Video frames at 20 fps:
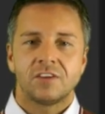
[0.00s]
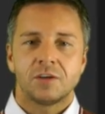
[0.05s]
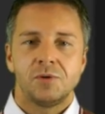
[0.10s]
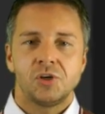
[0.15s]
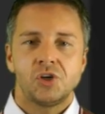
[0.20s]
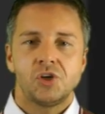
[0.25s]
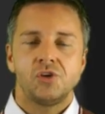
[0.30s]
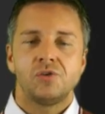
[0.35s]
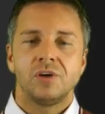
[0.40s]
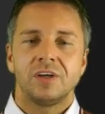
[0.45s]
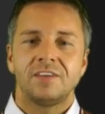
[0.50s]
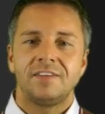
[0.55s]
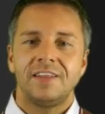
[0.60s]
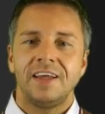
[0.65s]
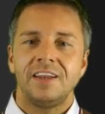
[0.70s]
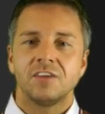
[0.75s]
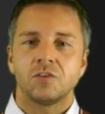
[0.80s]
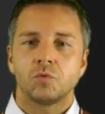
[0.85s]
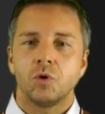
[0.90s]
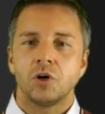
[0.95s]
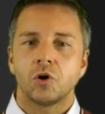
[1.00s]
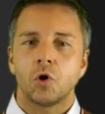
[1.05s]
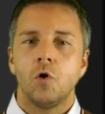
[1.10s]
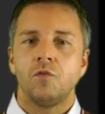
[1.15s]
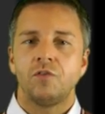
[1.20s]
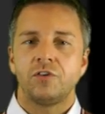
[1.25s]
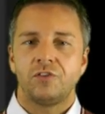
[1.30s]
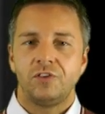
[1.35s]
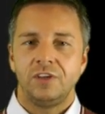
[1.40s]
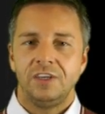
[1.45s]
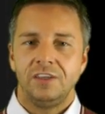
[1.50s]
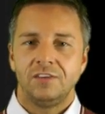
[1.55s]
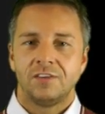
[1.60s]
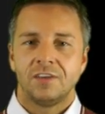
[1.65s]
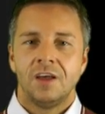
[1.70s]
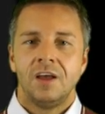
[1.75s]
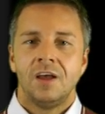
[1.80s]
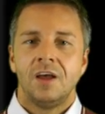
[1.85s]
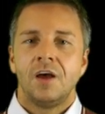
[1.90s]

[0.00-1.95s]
Commission to extend its work overseas.